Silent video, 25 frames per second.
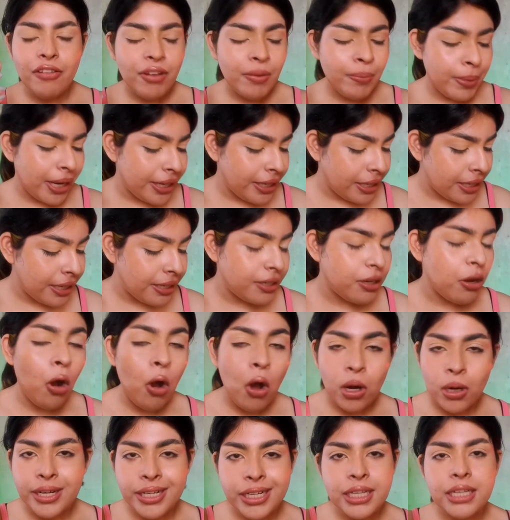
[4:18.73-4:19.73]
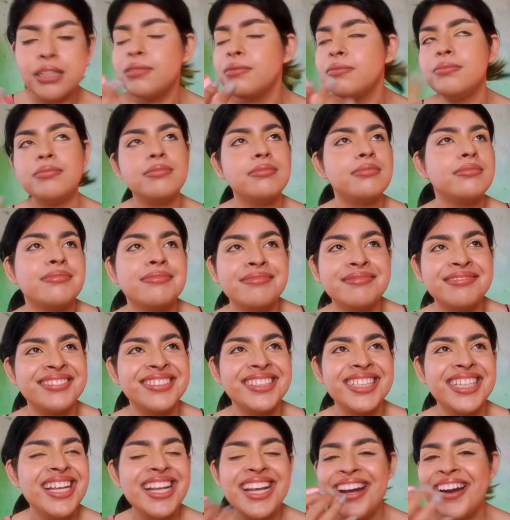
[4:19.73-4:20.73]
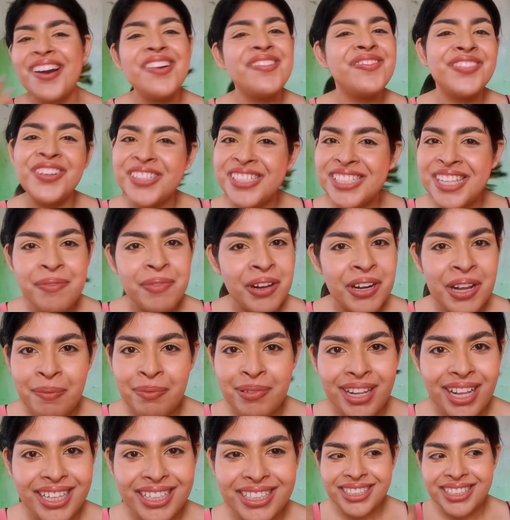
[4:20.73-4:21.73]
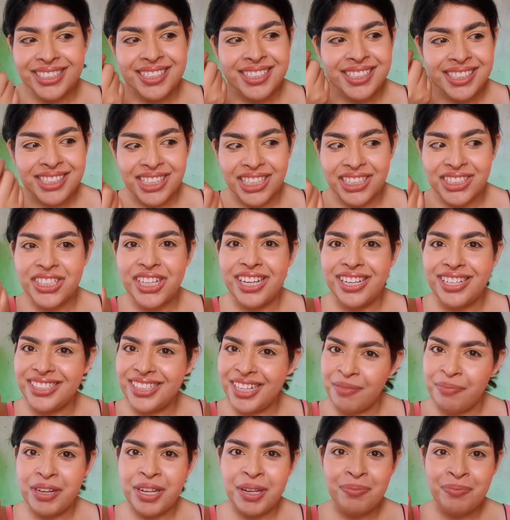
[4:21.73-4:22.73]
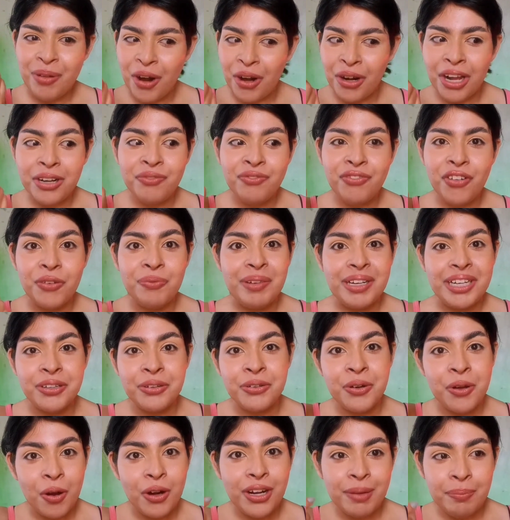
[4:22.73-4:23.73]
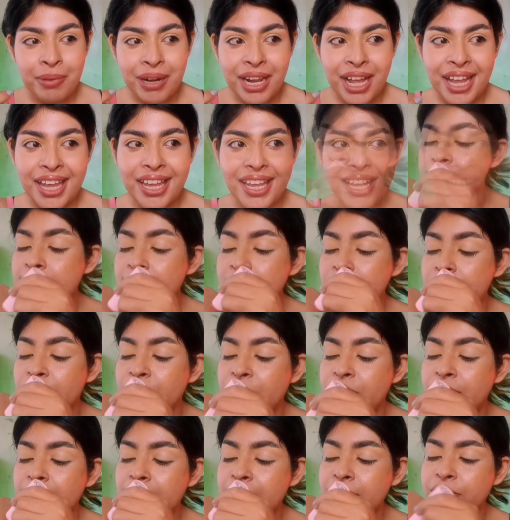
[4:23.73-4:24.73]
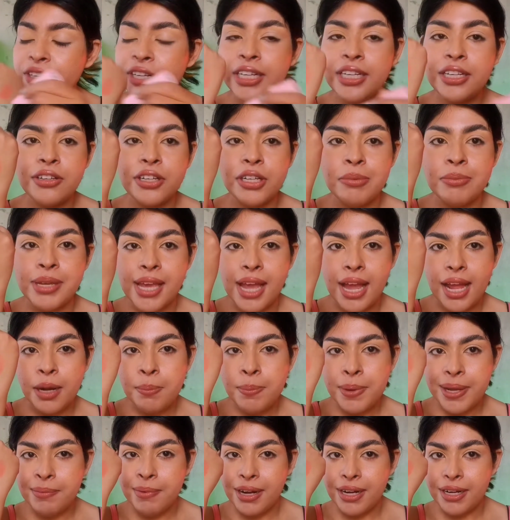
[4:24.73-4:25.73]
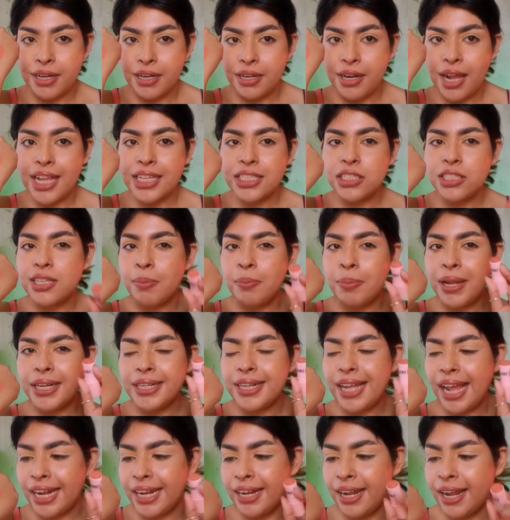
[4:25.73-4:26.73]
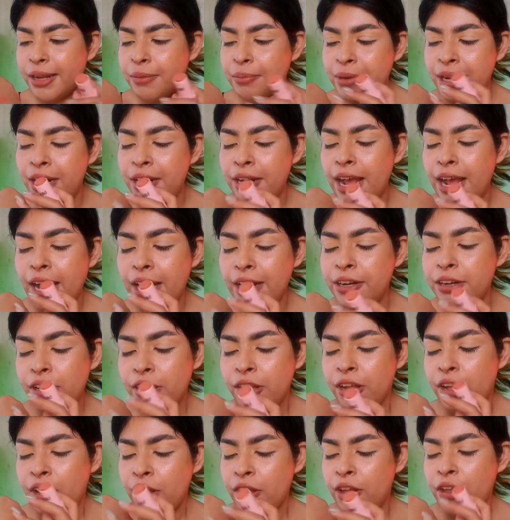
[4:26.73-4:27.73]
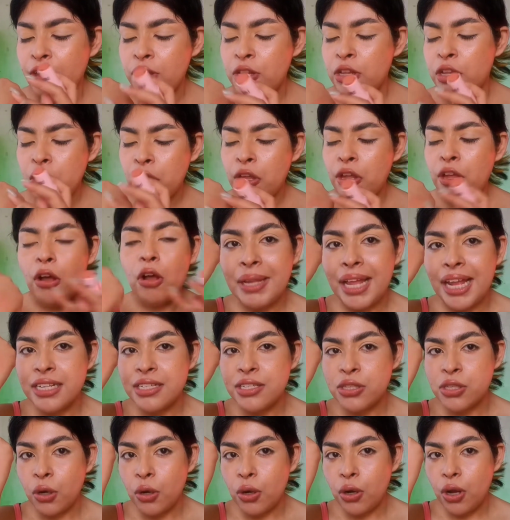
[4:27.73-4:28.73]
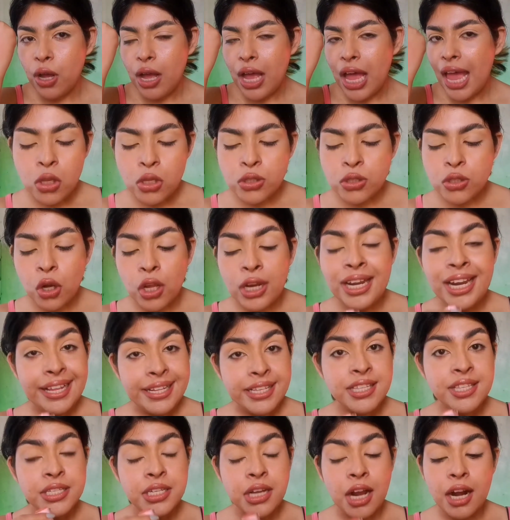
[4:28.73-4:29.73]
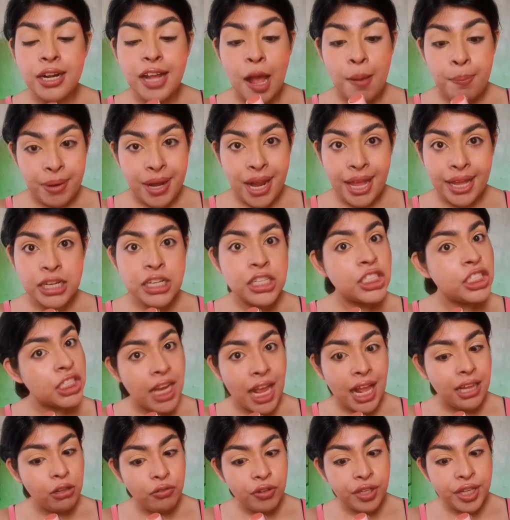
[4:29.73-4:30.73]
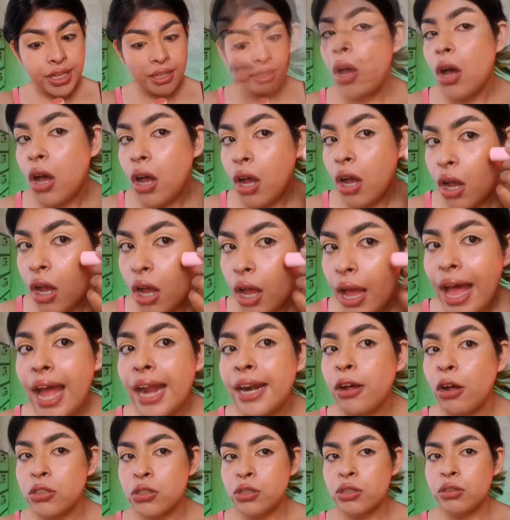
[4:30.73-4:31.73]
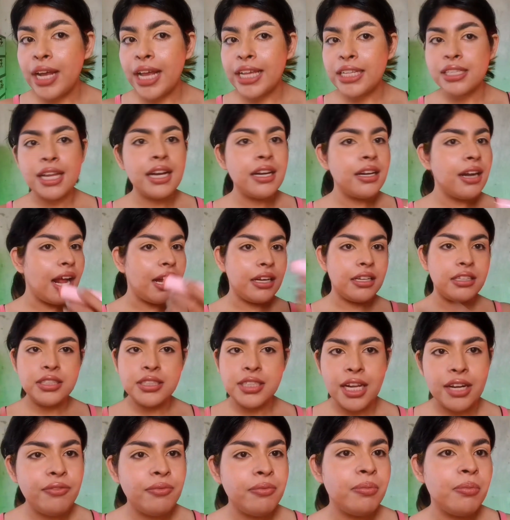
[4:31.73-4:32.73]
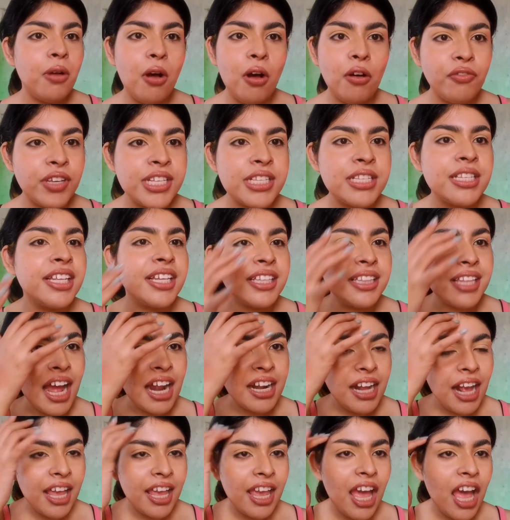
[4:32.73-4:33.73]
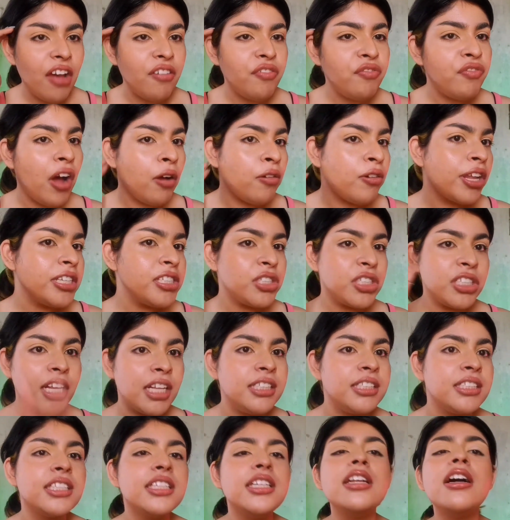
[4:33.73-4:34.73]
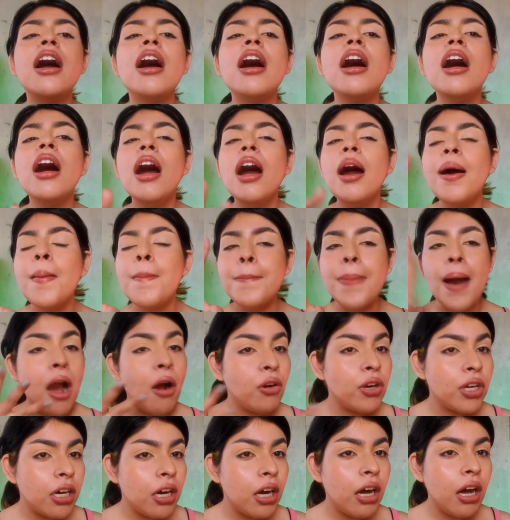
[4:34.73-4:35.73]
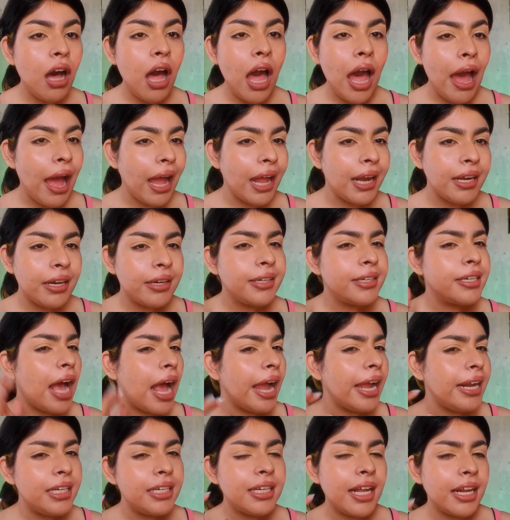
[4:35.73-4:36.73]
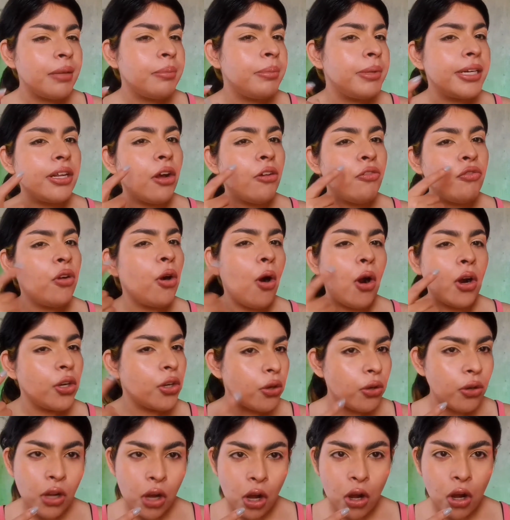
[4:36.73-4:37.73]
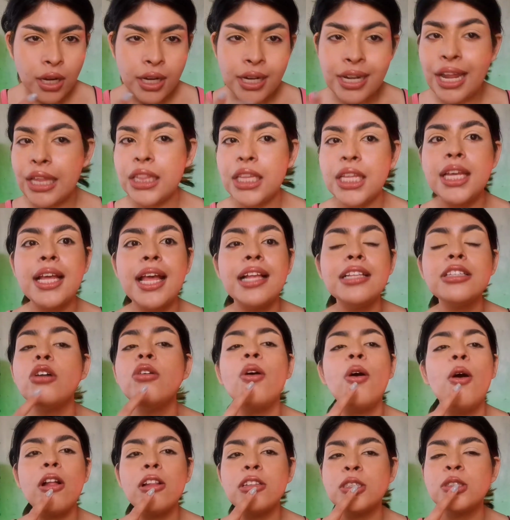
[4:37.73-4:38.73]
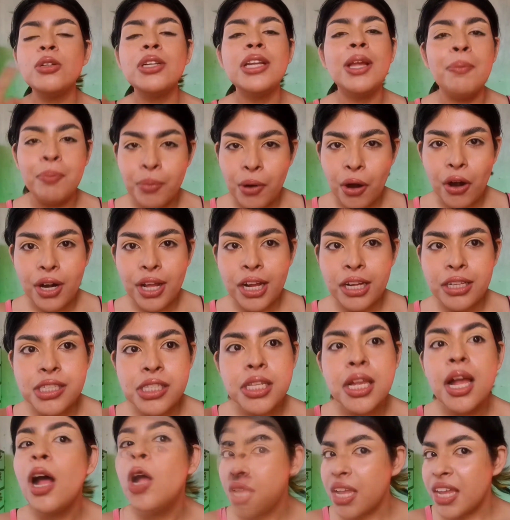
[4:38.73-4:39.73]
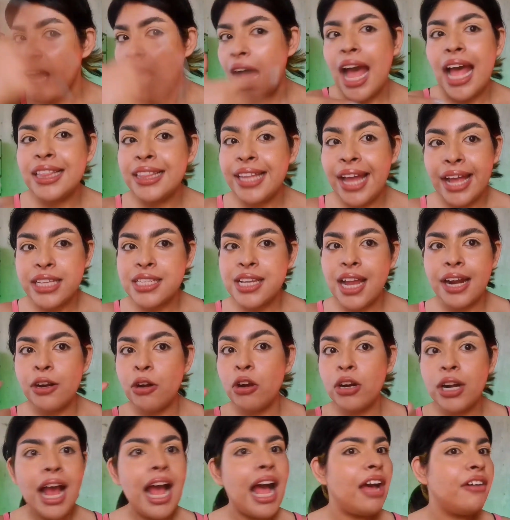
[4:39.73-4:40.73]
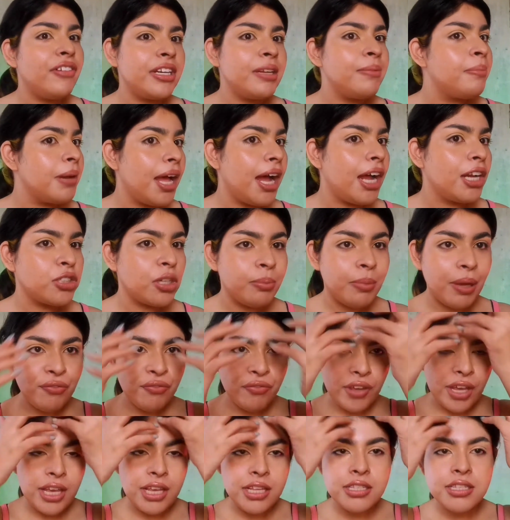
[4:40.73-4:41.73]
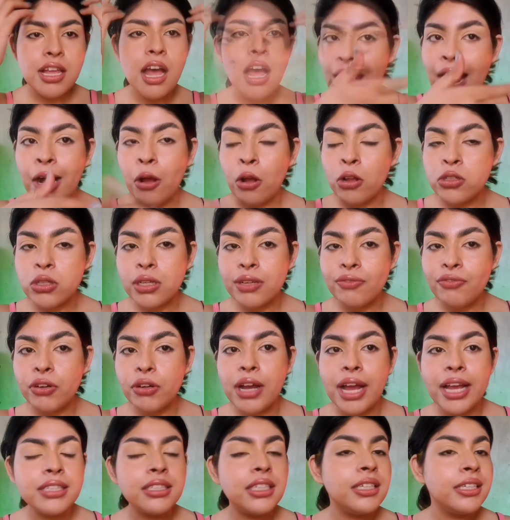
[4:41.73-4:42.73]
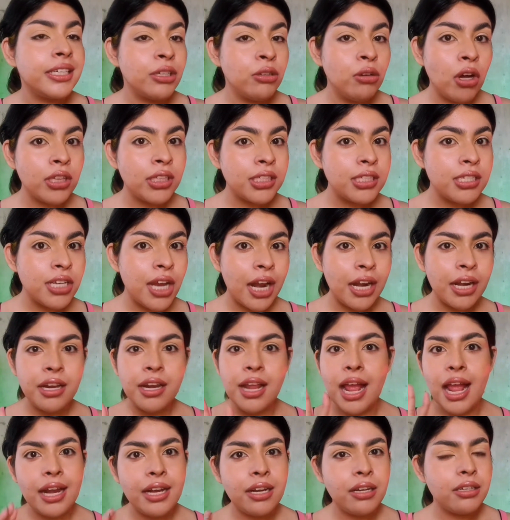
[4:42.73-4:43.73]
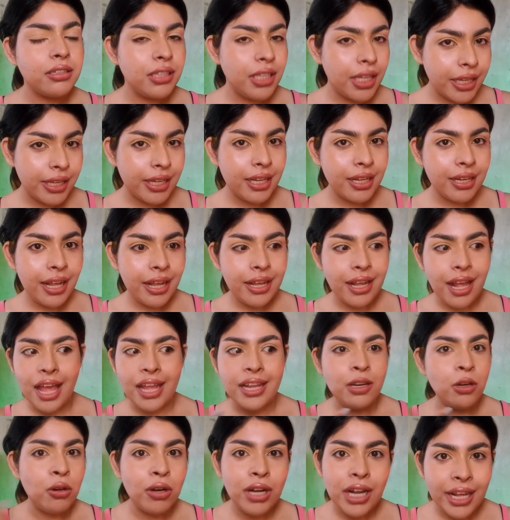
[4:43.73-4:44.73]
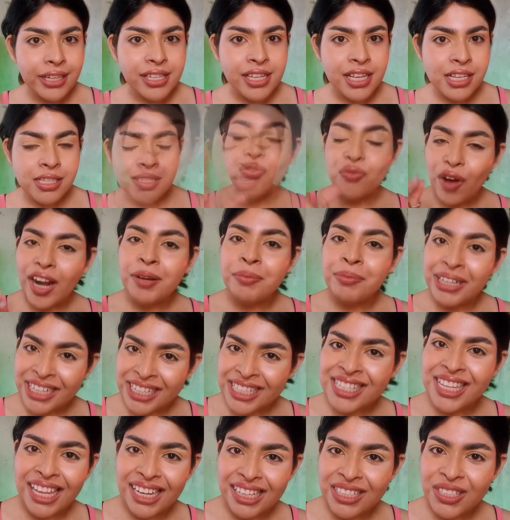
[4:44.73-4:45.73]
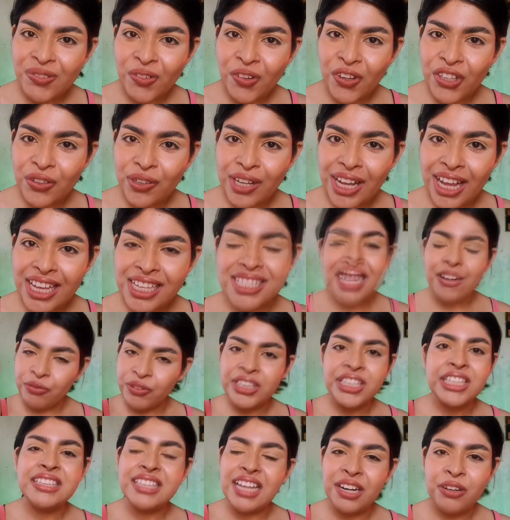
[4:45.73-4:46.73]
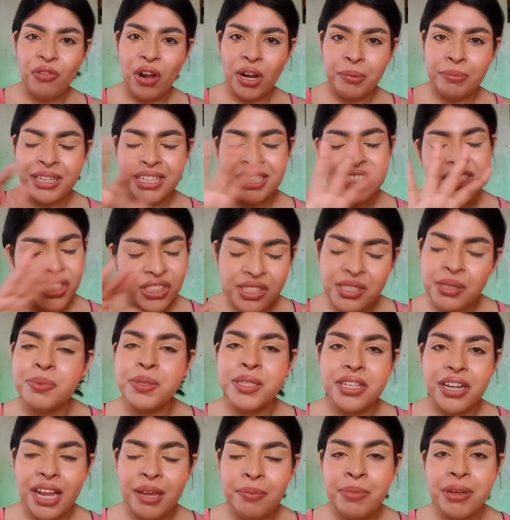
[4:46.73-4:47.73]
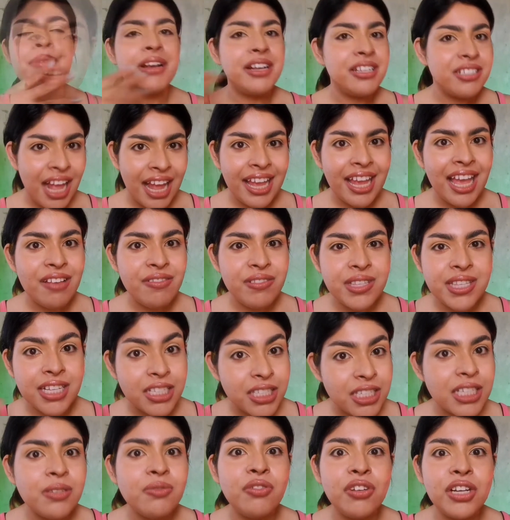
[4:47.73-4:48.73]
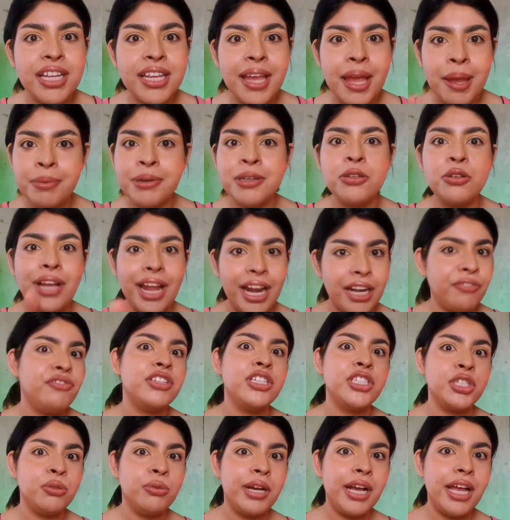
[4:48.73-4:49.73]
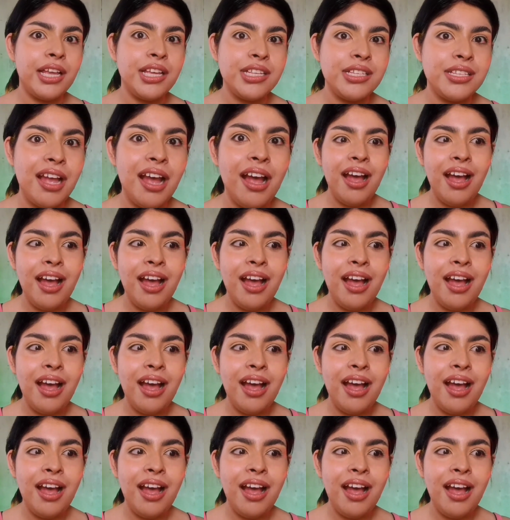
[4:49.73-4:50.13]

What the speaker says: applied it already. Of course I'm gonna apply it. This is such a tempting product for me to not apply. This is really creamy and pigmented. I just applied tiny bit and also blends so nicely. So let's start applying, shall we? And also you guys can understand obviously that I have foundation, concealer, powder and a tiny bit of contour on, nothing else. Oh, also lip products. Yeah, and that's it. I don't have any blush on my face. And also if you guys are new on this channel and thinking like I look like this, 1 minute silence for you guys, and within that 1 minute just subscribe because I have successfully able to catfish you guys.